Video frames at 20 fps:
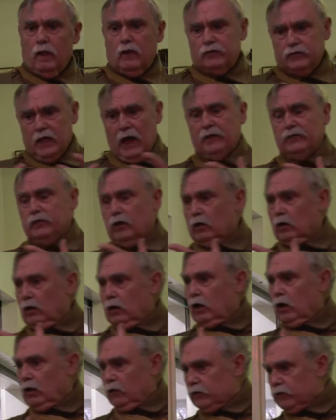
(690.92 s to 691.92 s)
than
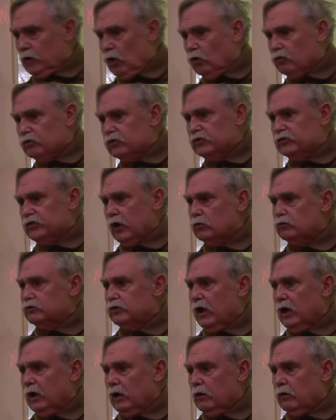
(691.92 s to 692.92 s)
the ordinary
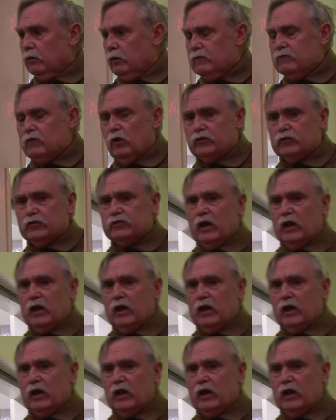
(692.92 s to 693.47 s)
soldier. We've got this